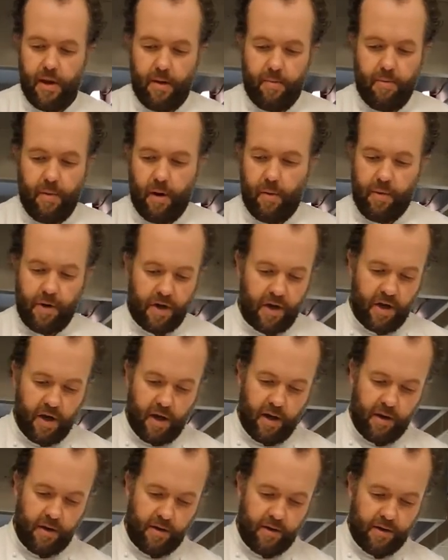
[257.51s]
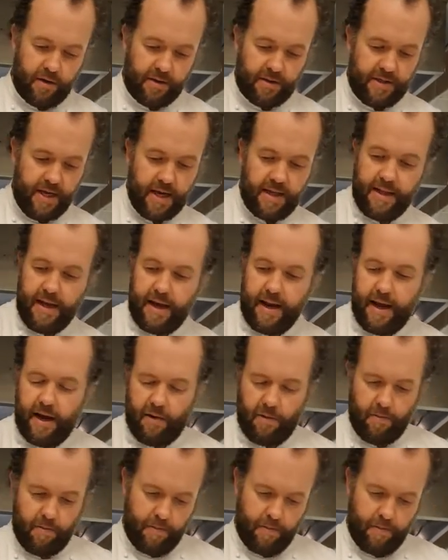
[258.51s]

But we're going to take that out